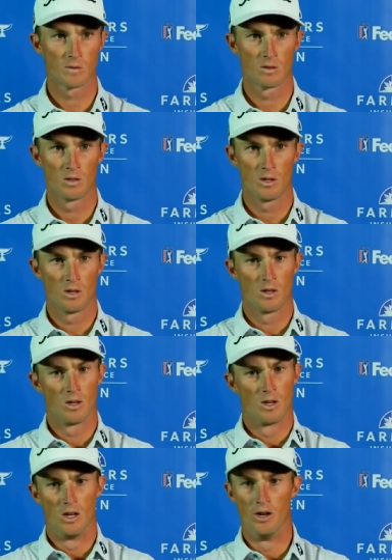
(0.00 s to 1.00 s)
at 7 a.m.?
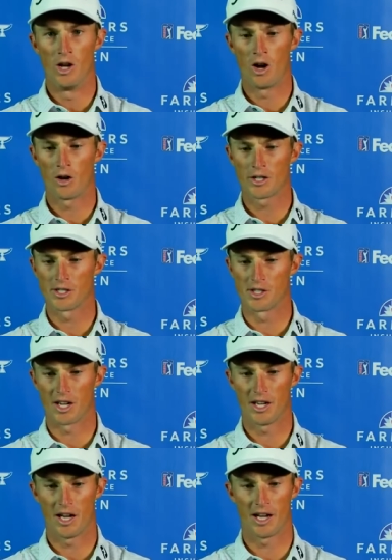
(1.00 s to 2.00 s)
No, because
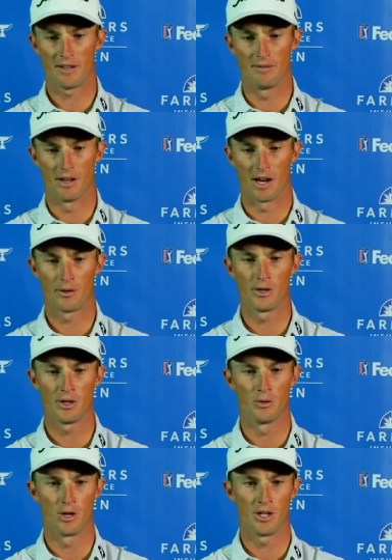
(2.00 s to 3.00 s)
I I
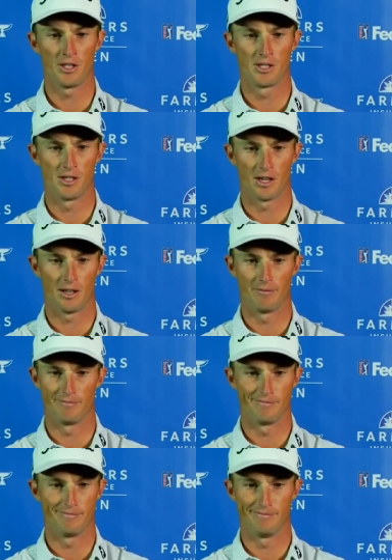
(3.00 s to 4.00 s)
really wanted I,
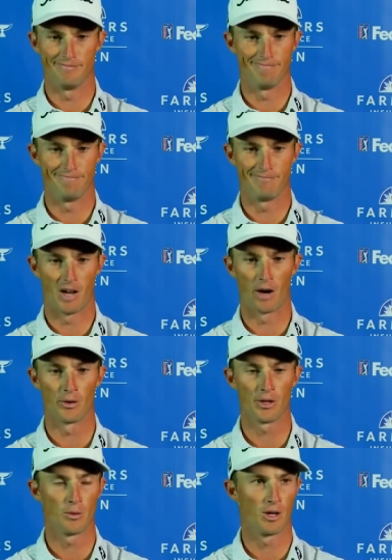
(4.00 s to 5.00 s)
I
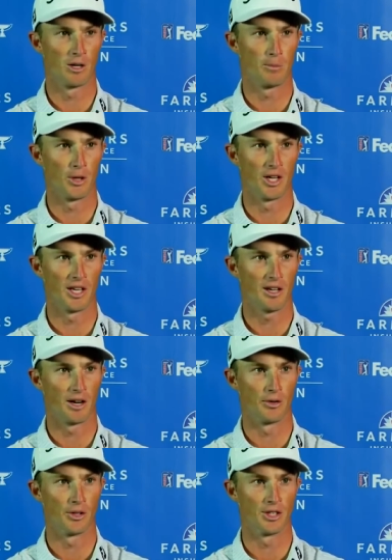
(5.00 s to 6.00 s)
really wanted to play. I
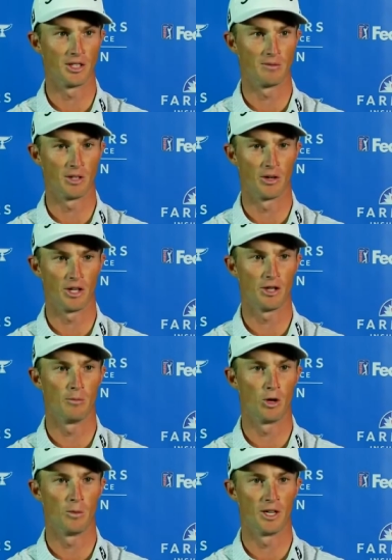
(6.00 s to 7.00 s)
really you know in the
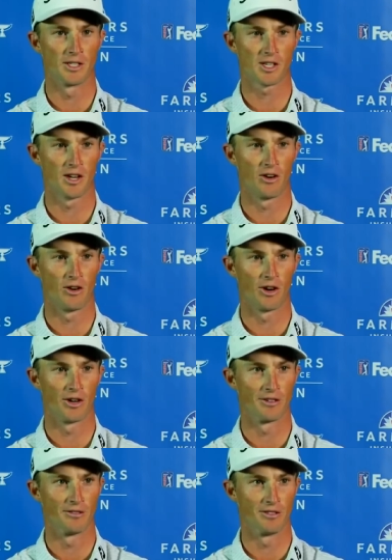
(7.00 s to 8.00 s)
moment it's kind of
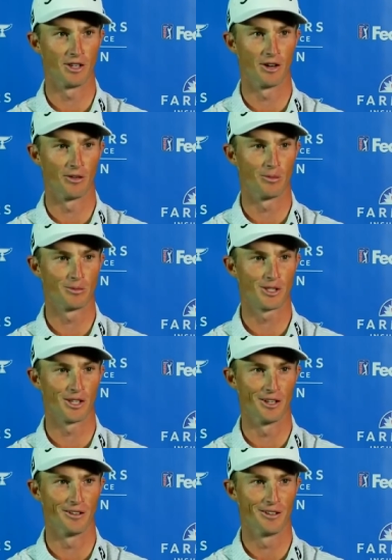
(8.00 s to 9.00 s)
hard you know
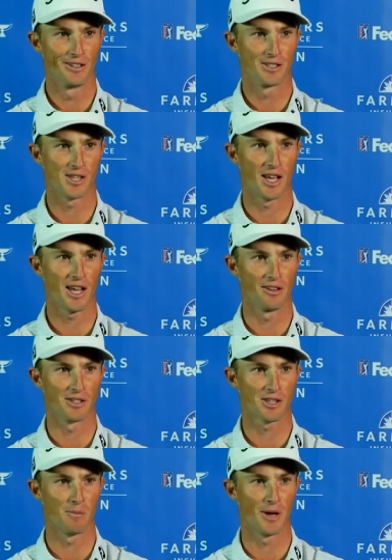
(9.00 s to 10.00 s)
to say hey let's come